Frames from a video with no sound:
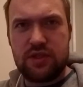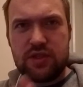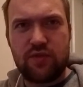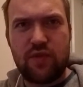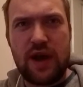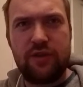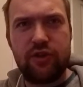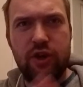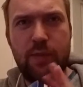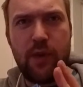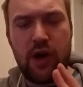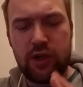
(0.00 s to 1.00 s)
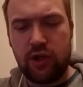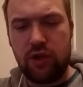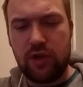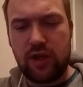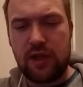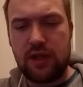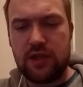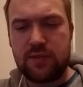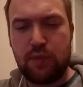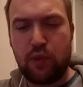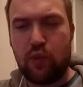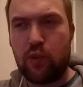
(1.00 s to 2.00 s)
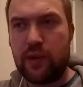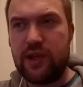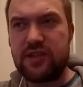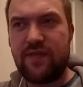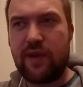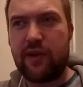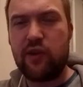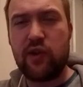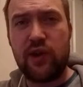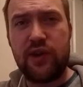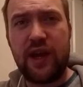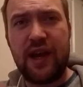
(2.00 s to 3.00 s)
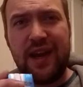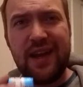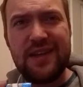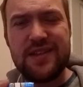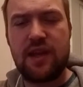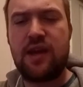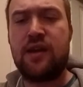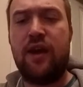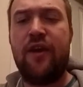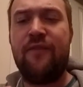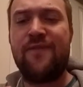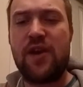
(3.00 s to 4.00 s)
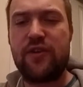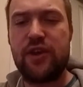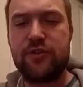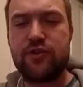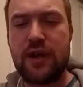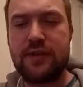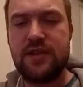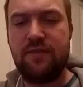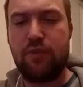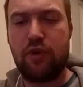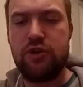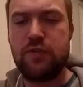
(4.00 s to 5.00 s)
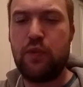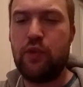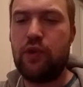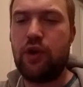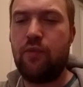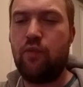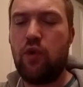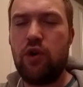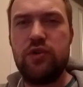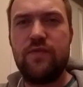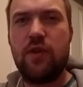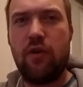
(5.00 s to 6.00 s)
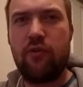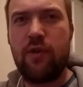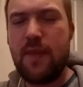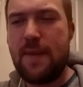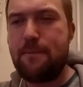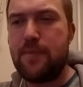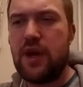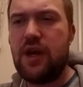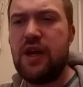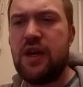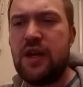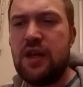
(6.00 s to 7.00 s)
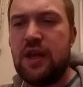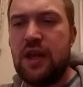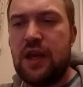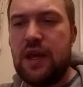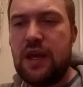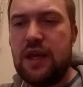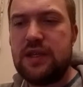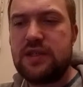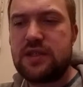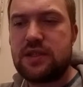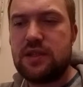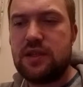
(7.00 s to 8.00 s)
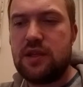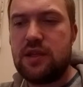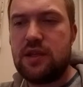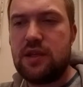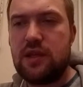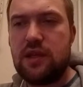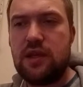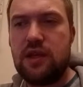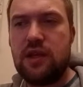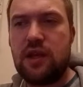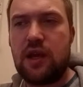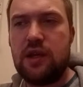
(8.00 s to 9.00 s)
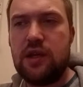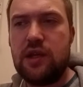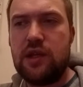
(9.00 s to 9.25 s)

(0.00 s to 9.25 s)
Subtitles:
To round up, I do think this ball is very good, and it is a very attractive price point. And what you've got to remember is, you know,